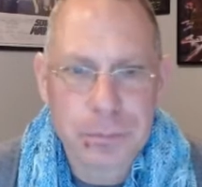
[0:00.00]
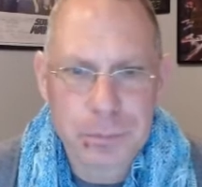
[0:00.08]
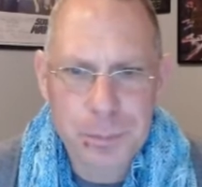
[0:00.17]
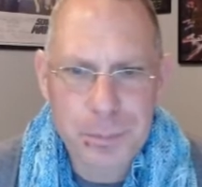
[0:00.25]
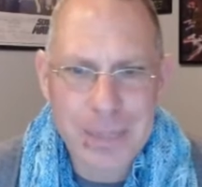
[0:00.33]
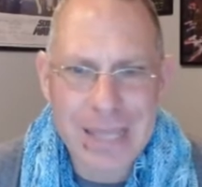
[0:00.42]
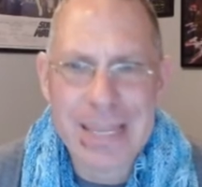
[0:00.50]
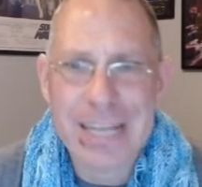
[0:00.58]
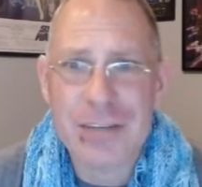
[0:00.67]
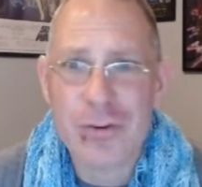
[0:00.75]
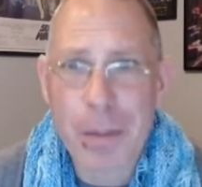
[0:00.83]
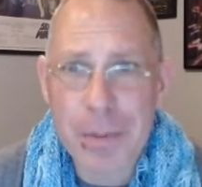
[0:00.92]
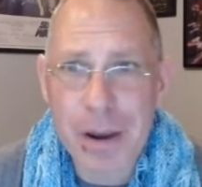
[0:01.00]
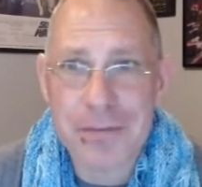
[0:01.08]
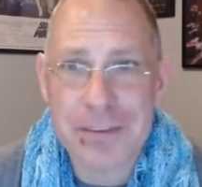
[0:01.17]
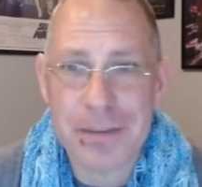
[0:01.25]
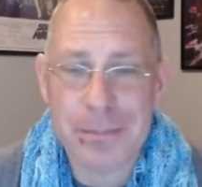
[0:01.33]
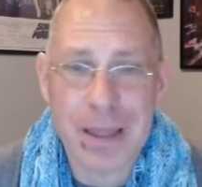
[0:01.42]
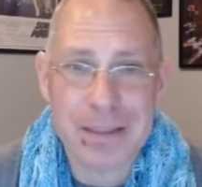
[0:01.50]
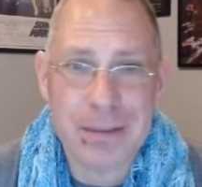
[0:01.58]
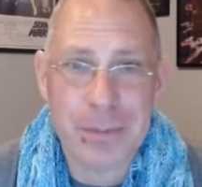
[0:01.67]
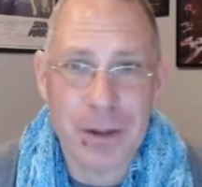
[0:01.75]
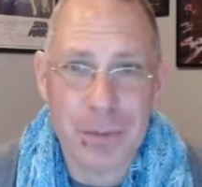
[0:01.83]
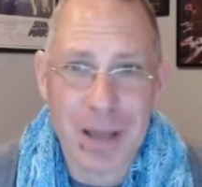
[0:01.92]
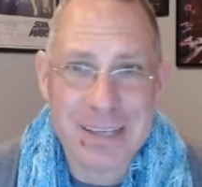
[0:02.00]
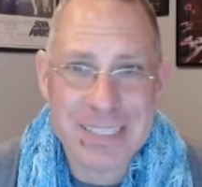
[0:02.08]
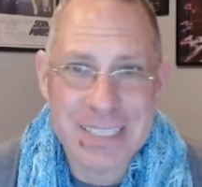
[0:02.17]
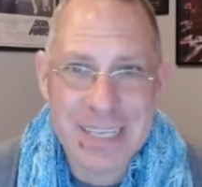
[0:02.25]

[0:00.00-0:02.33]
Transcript: and I drop it off at the, at the mailbox.